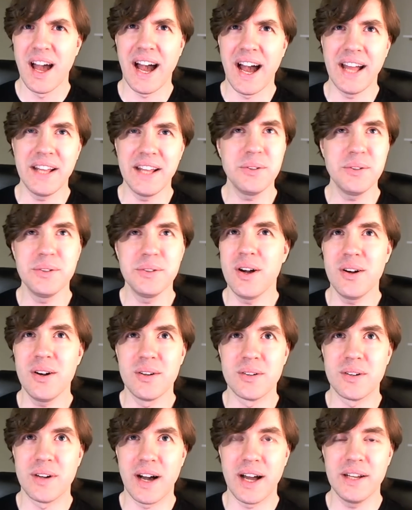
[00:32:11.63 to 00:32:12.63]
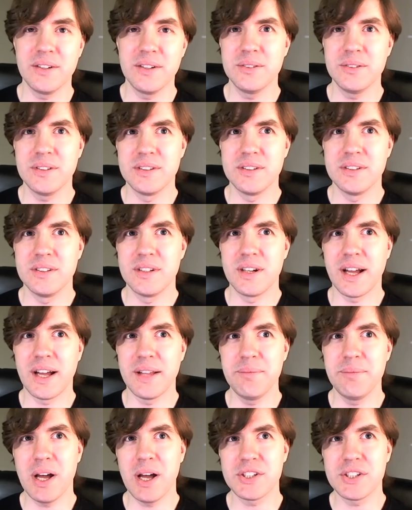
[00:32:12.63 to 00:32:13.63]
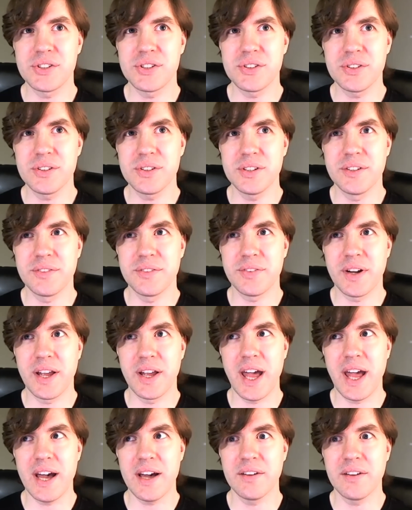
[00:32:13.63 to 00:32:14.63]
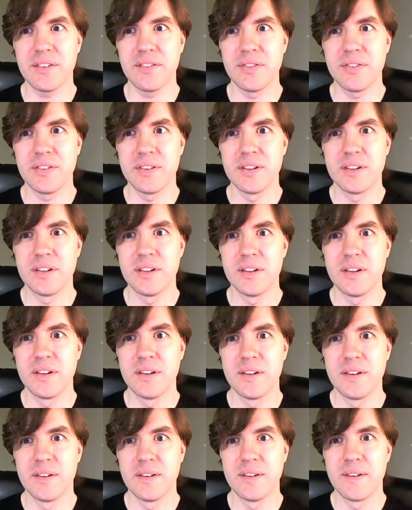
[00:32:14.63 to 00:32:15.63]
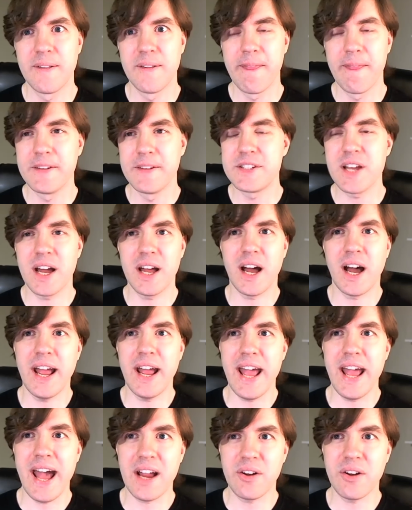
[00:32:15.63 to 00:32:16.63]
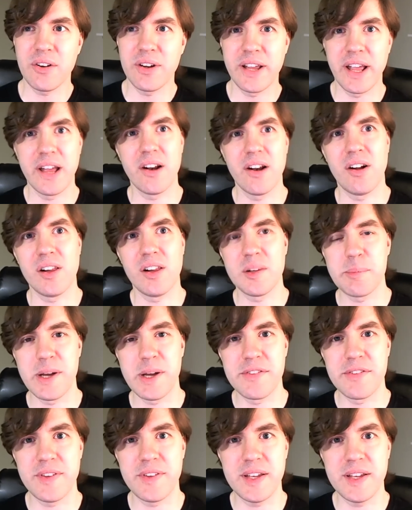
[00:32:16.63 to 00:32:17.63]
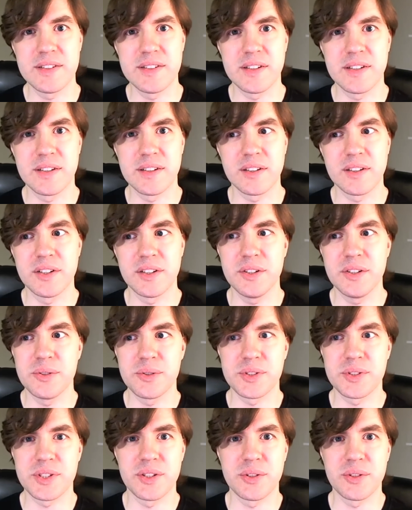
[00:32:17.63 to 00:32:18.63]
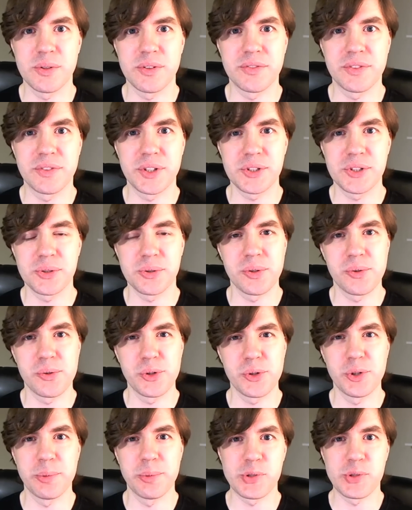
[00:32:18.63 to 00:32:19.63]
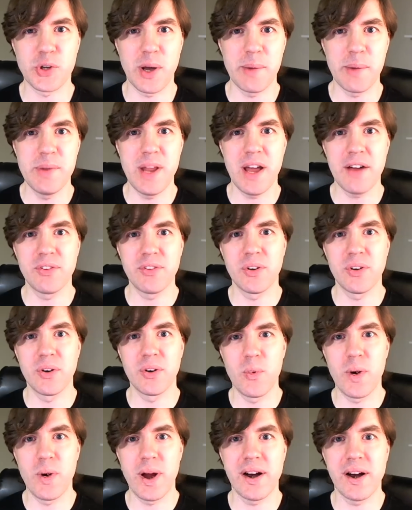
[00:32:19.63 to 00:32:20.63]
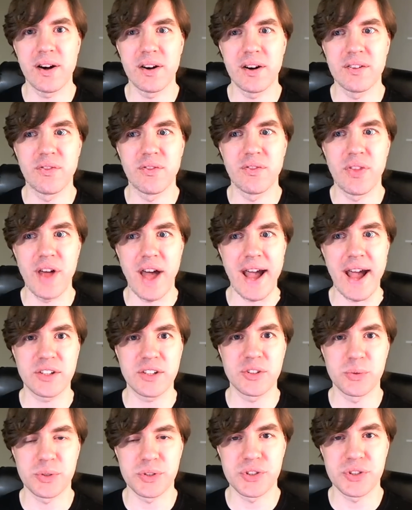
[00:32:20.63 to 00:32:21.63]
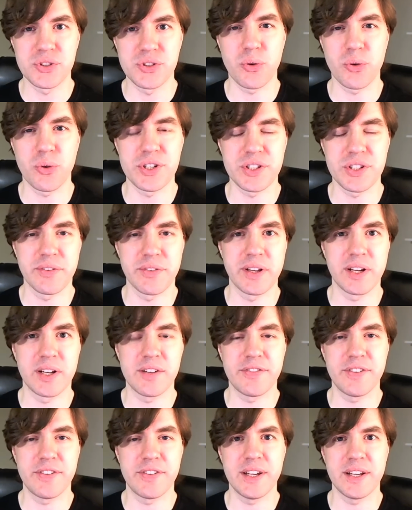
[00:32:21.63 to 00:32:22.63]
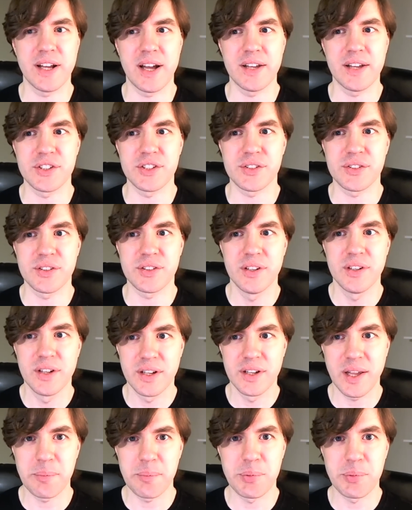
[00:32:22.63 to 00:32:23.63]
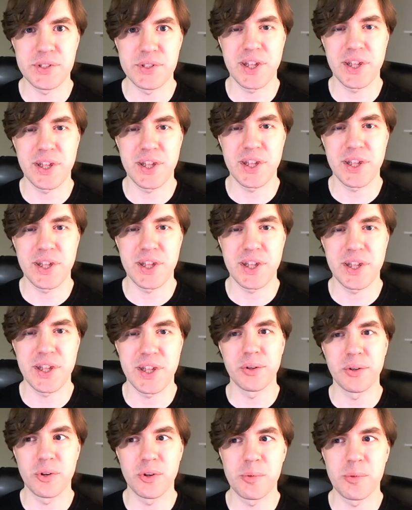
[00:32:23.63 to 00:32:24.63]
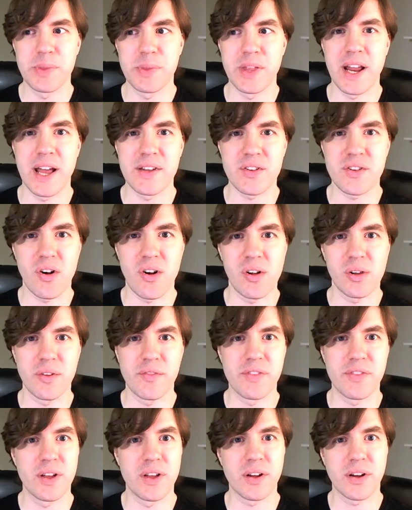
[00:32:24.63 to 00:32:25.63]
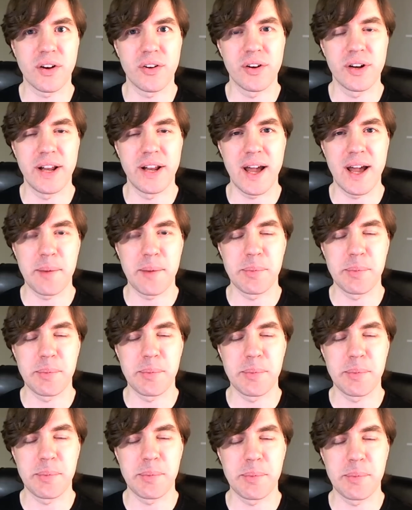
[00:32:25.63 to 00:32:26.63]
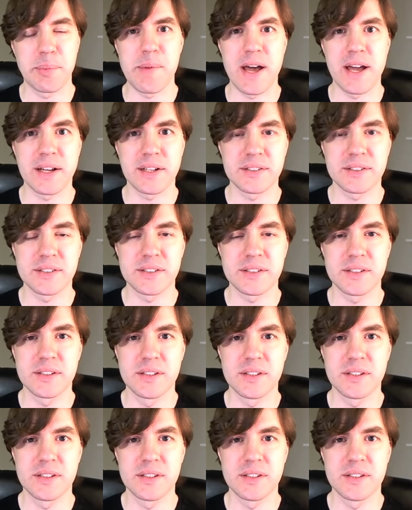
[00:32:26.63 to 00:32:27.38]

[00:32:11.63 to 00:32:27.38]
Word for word: I don't know. I don't. I'm not sure if I have See, I, I, aggregate all of my feeds and Gnus into a virtual group, so I'm yeah, never yeah. aware of actual source of any feed. I just get presented with one group that has all of the current happenings in Emacs.